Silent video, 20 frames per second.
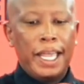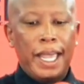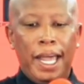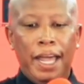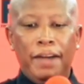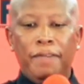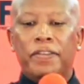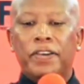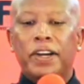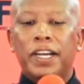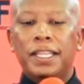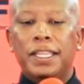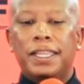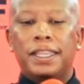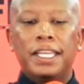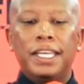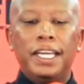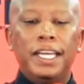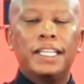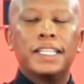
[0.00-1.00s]

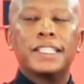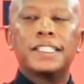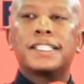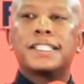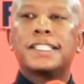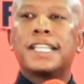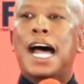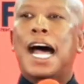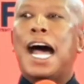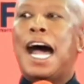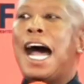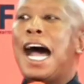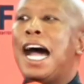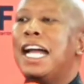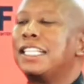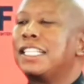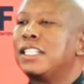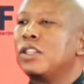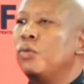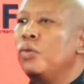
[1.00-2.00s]
everything
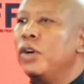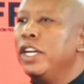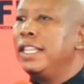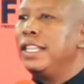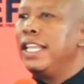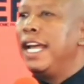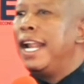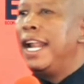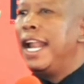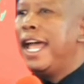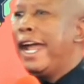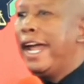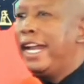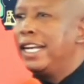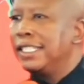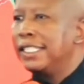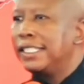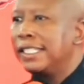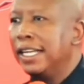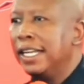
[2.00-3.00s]
starts with the
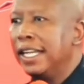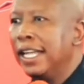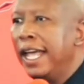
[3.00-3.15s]
land